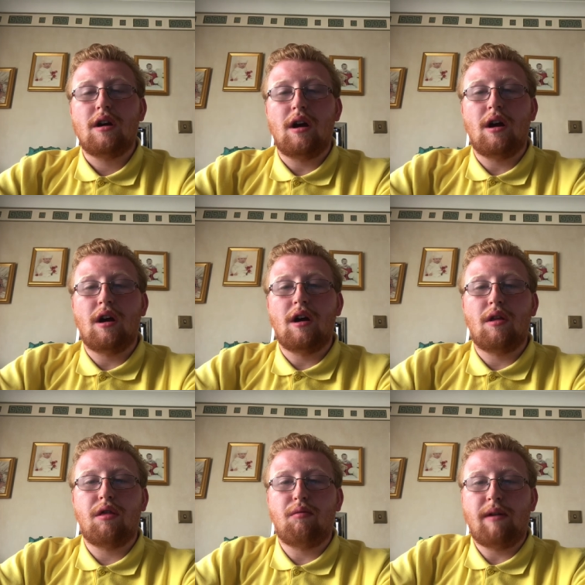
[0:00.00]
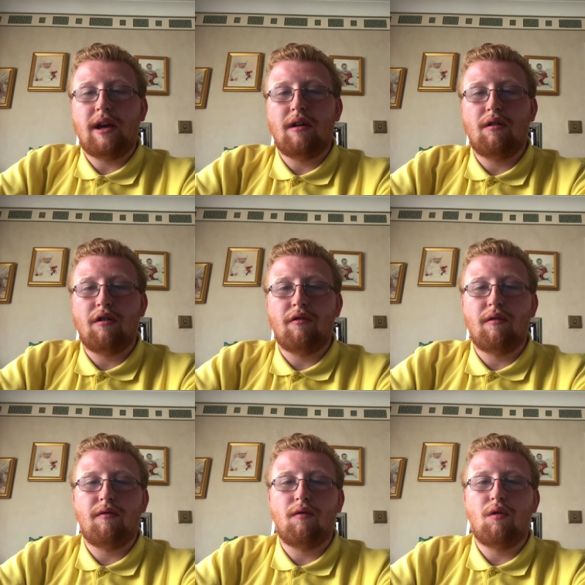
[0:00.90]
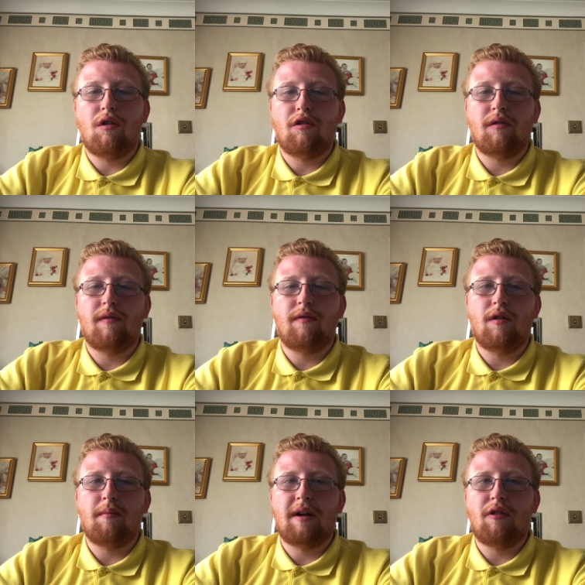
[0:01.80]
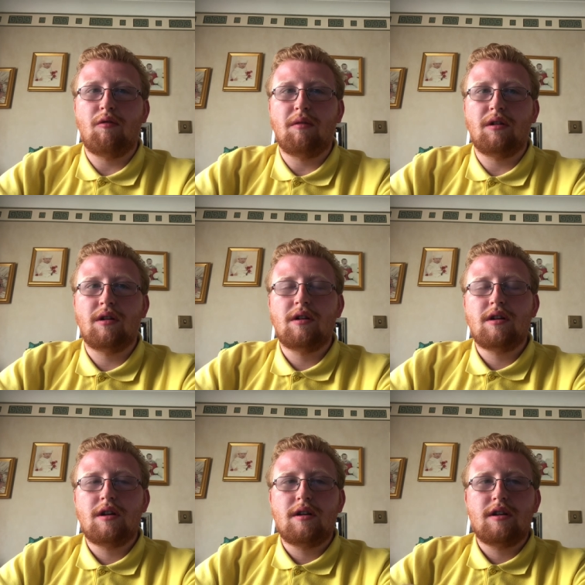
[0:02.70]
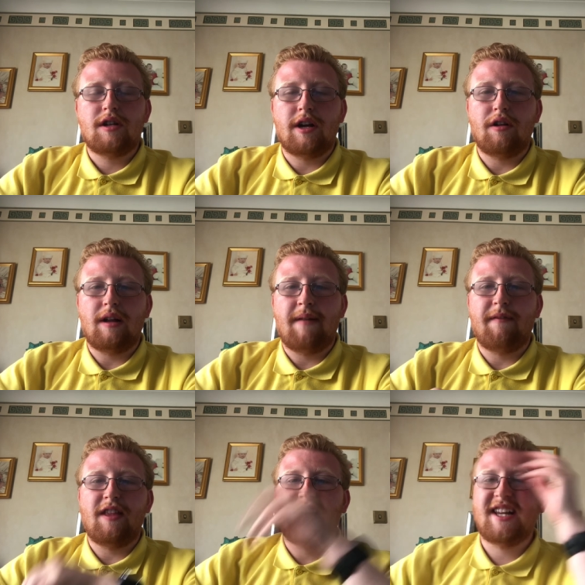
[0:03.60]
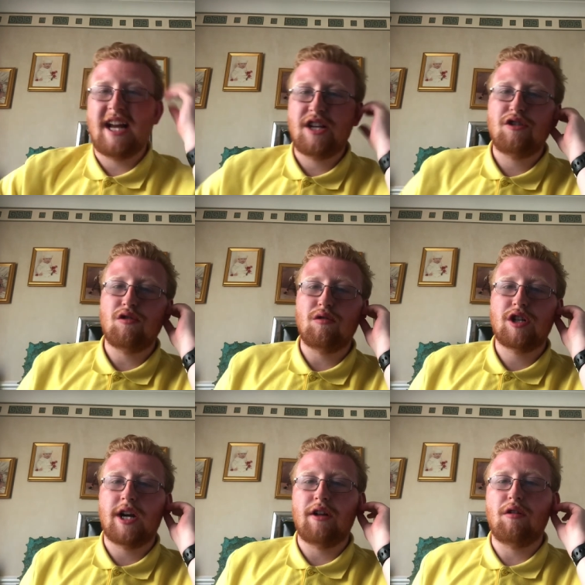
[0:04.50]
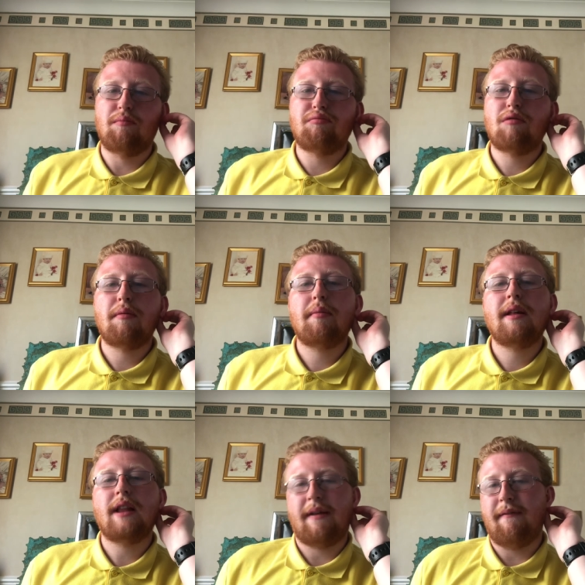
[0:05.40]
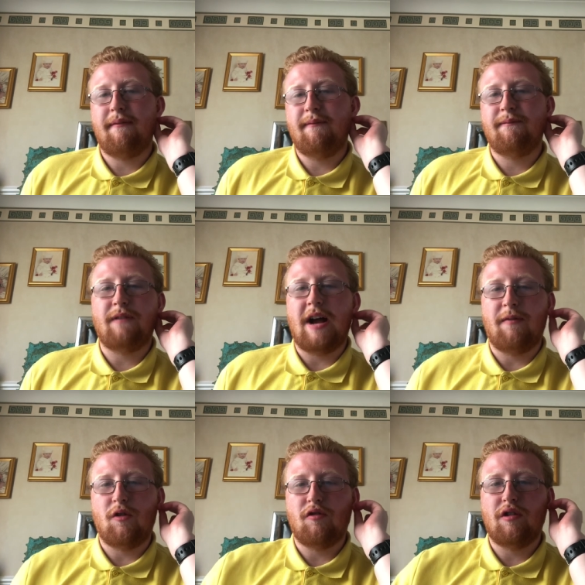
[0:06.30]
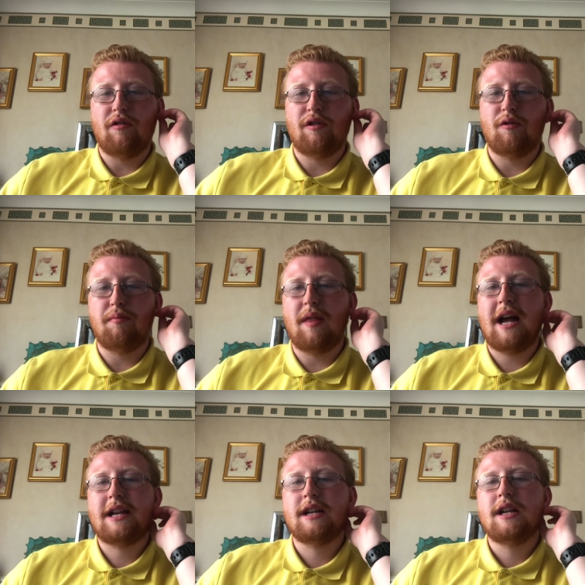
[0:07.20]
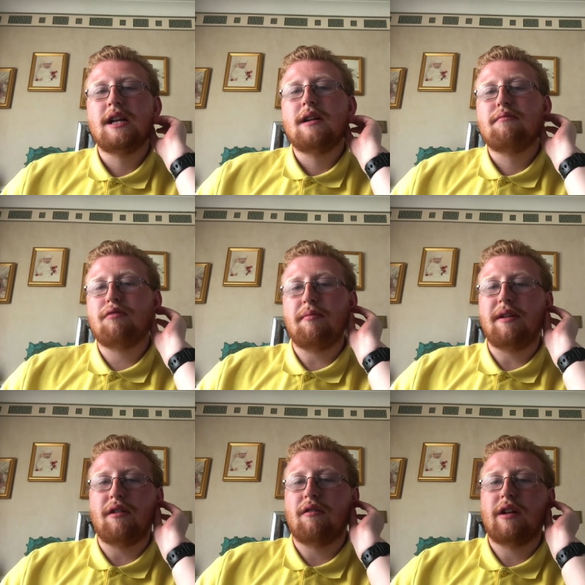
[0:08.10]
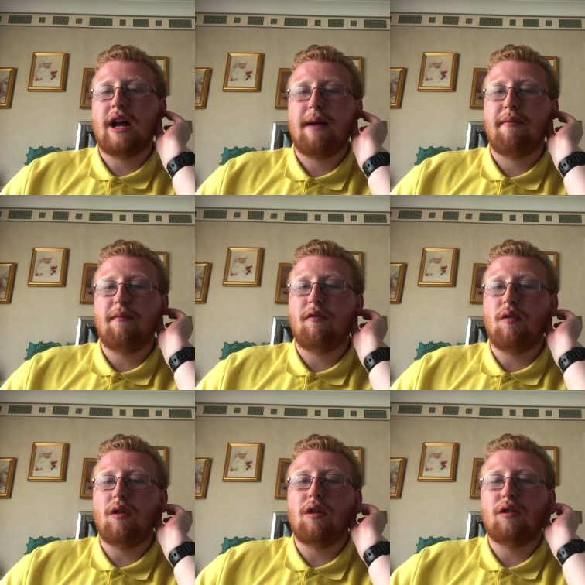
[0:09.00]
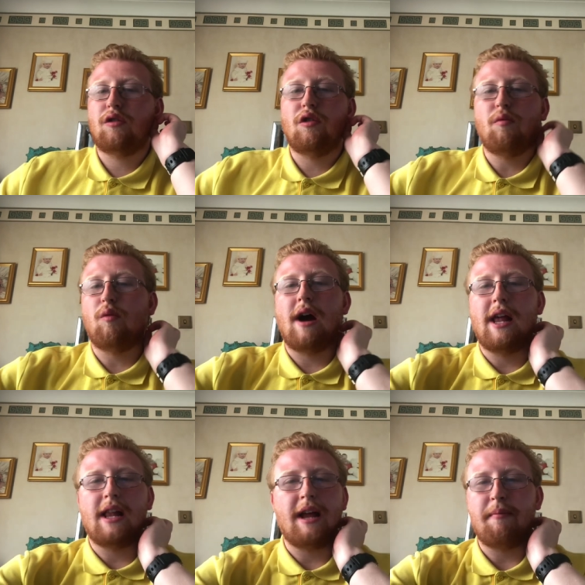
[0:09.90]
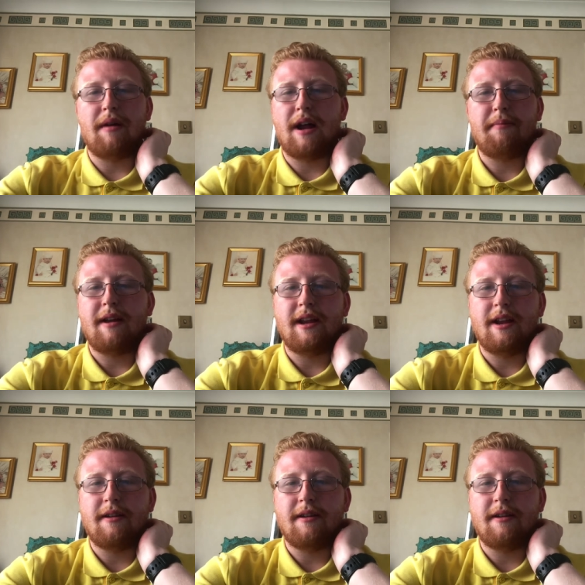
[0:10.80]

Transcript: uh, 300, 400 for my normal channel and for the sketch show channel, probably like 500 or so. But that probably not going to happen for a good while, in my opinion.